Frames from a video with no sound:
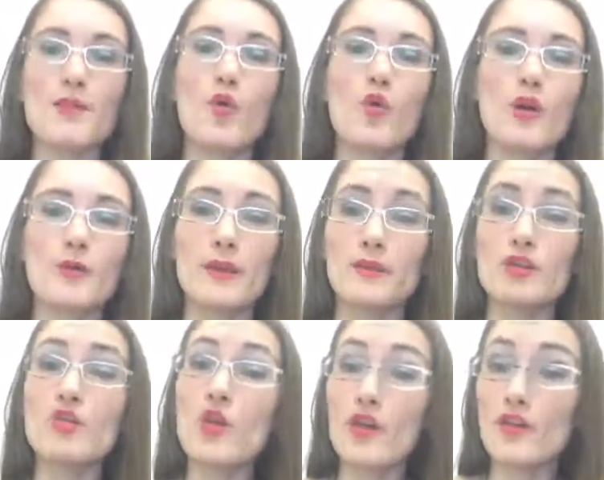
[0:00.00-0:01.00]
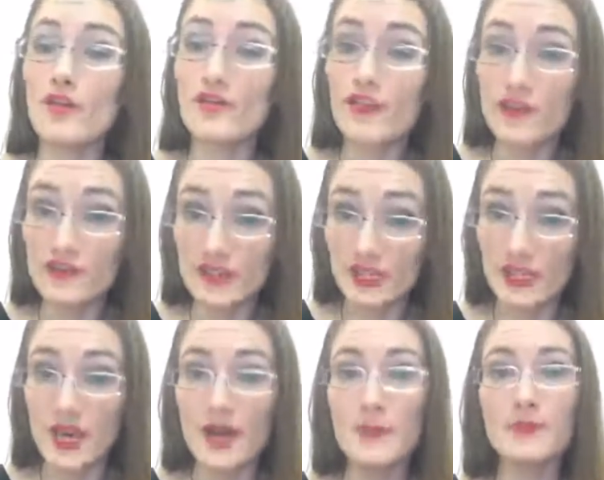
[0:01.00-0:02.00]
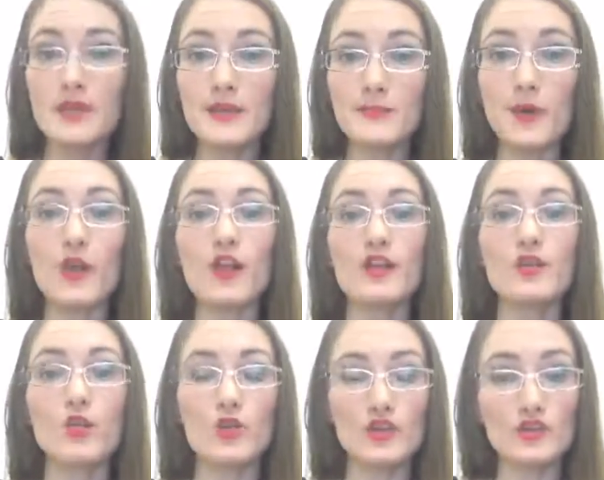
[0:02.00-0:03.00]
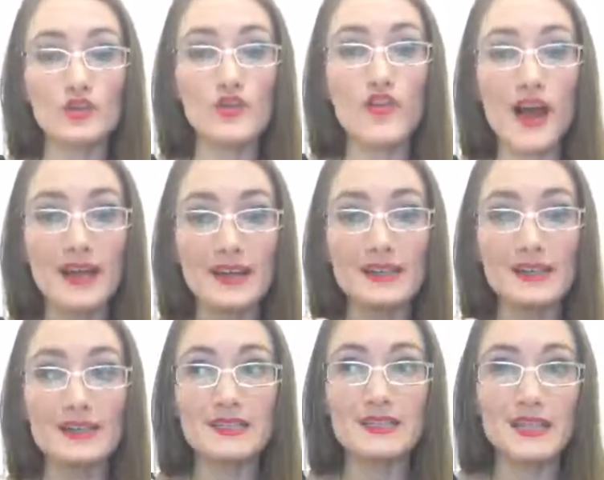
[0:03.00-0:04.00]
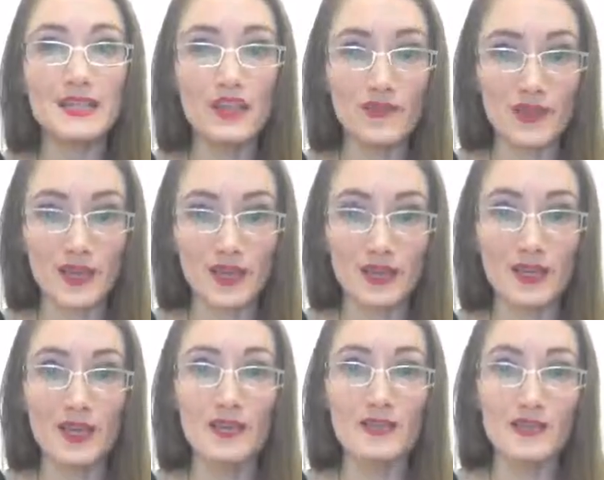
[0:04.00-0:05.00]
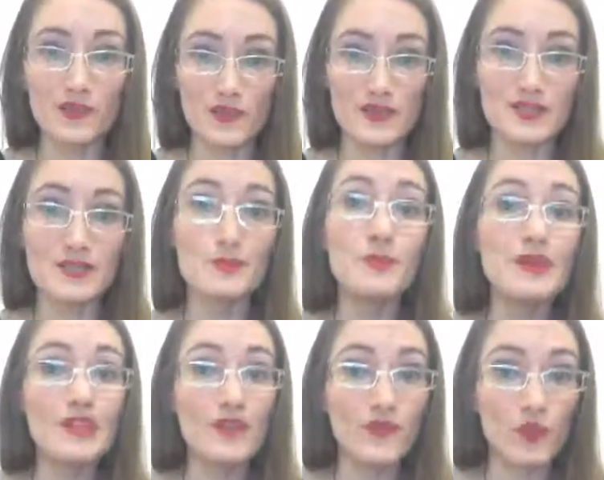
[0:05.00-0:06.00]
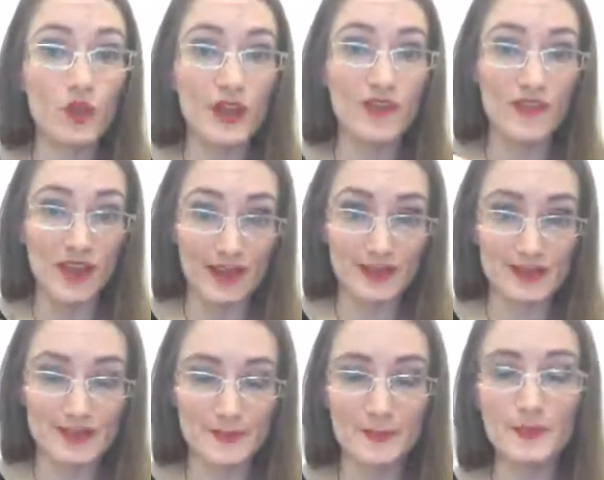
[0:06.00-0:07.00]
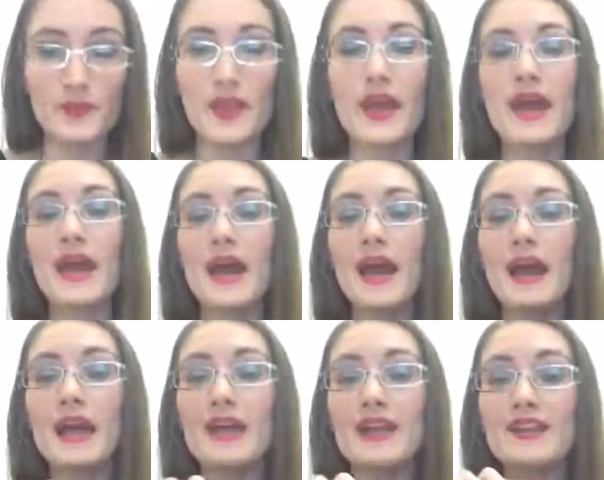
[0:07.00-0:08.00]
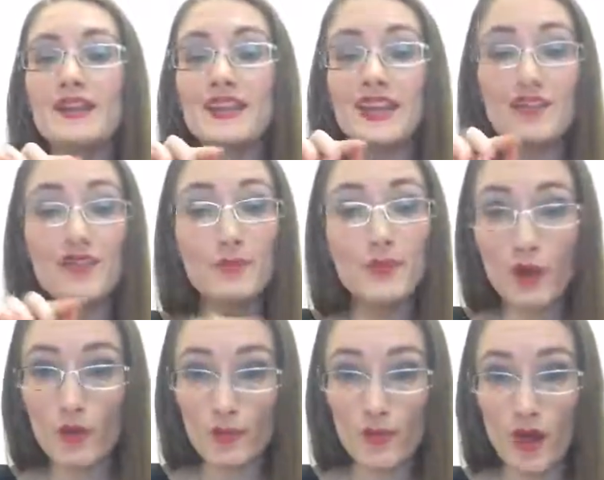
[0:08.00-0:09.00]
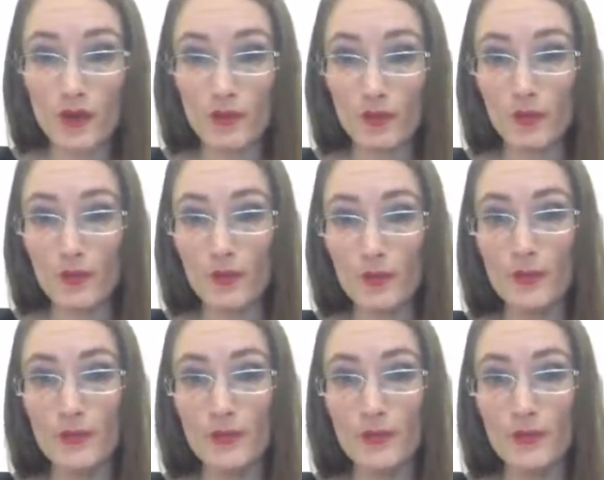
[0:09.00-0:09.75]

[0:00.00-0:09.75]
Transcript: or maybe 250 people in order to find significant differences, meaningful effects. The even bigger problem